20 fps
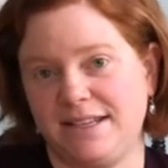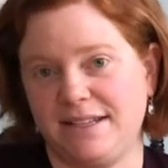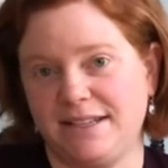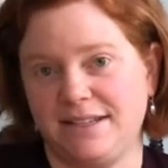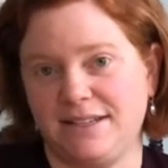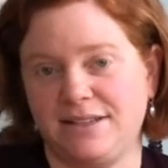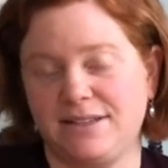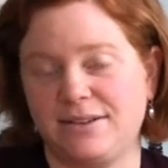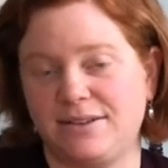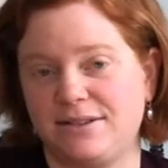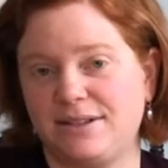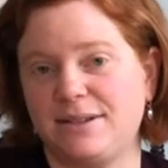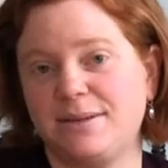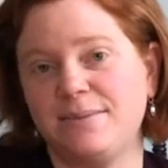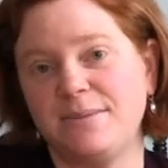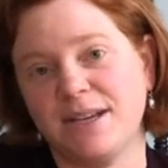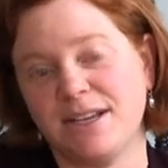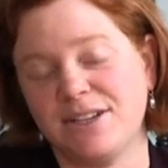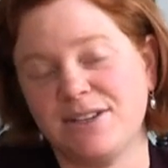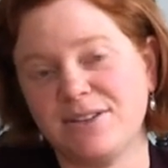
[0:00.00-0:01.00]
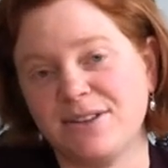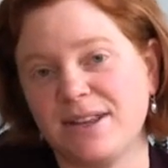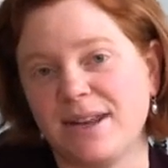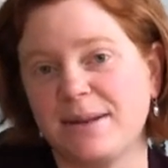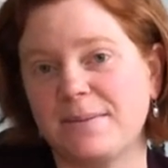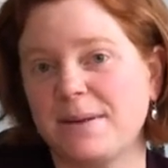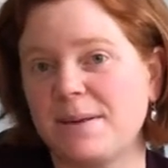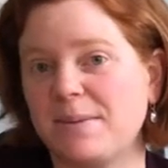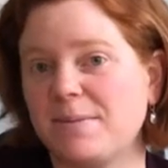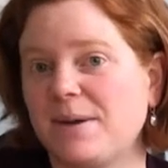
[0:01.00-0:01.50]
So to make sure that
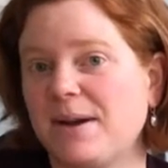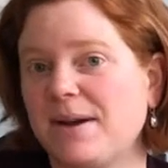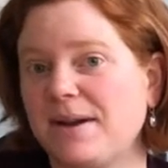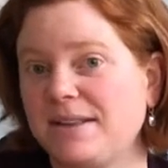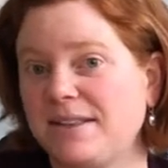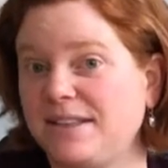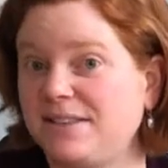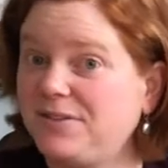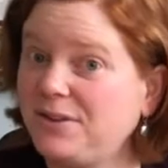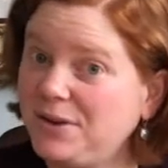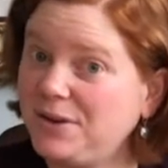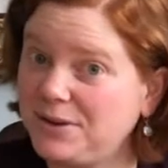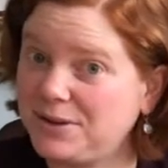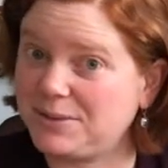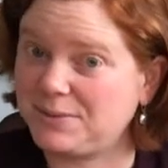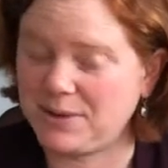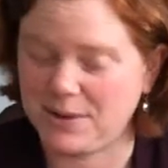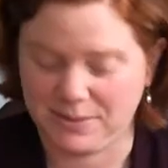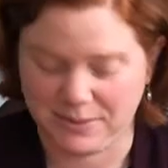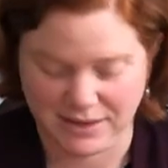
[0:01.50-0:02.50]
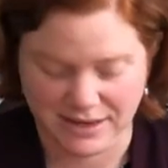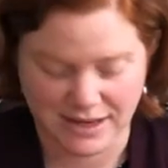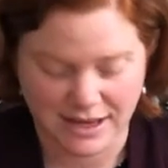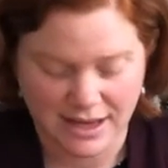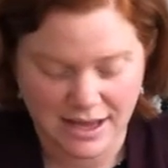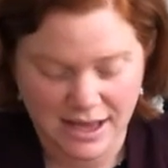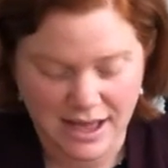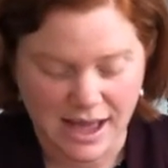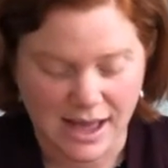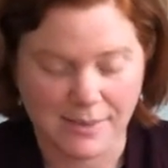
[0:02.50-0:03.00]
I'm comparing these photos properly,
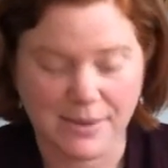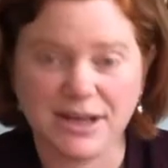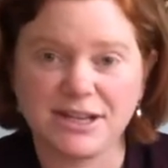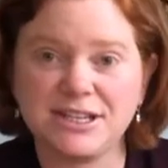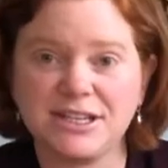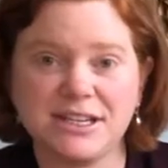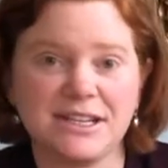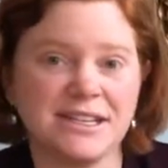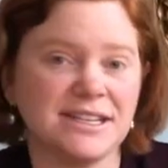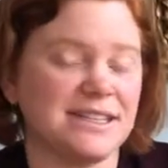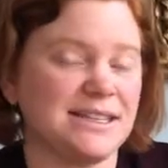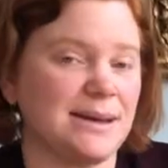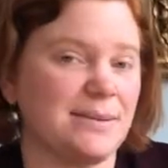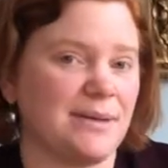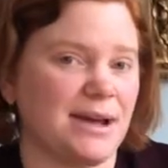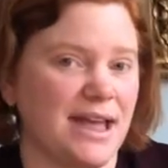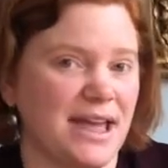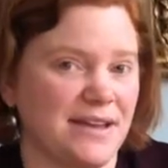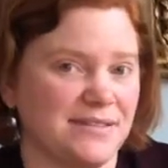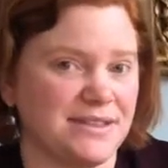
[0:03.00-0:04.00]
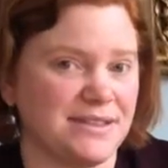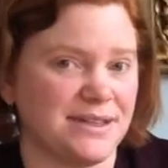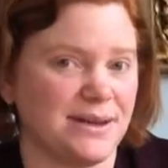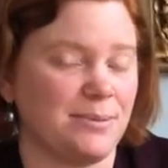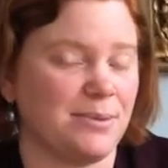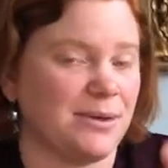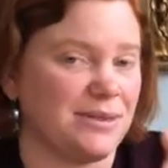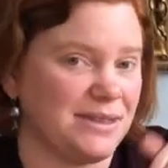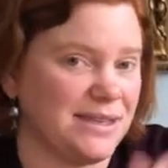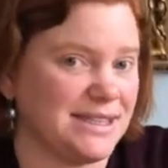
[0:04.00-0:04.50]
I'm actually going to set my f-stop
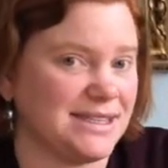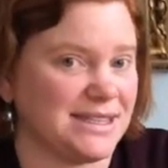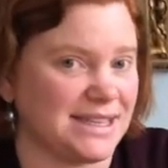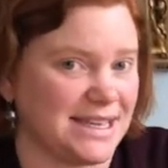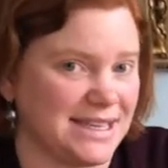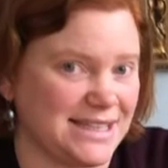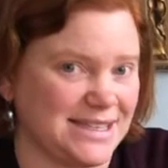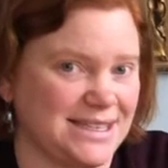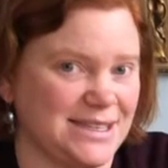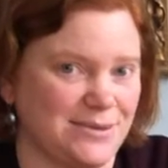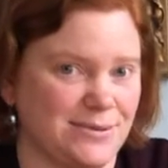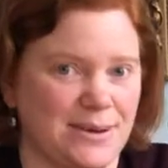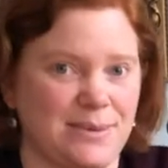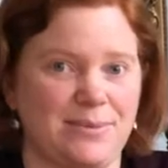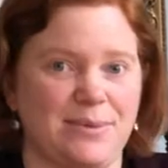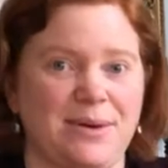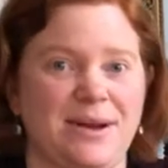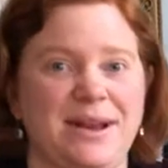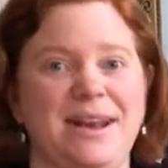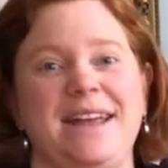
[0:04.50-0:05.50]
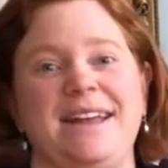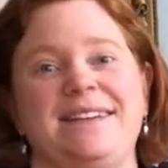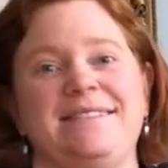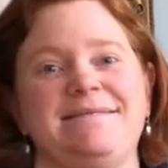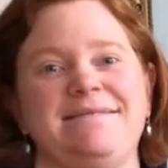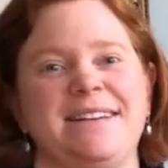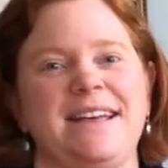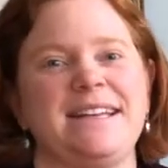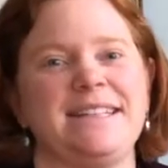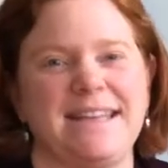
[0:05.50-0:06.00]
on this lens to 1.8
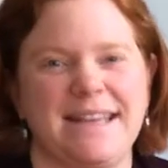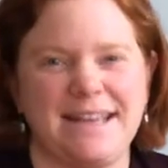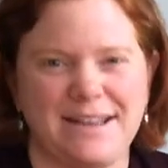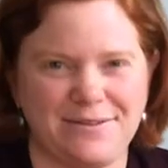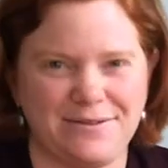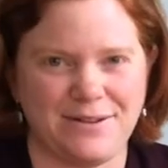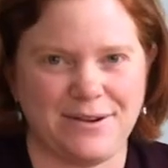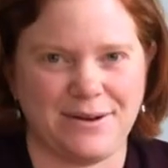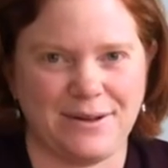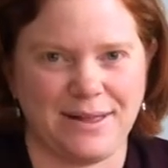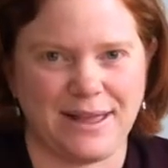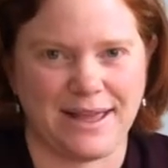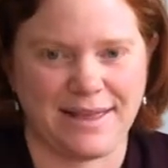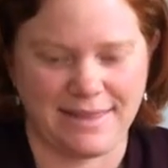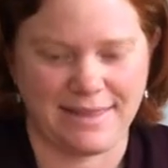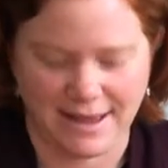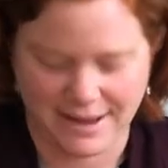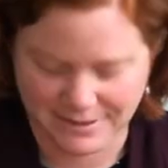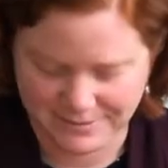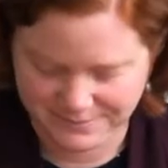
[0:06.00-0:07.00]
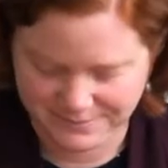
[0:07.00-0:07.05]
and take a photo like that.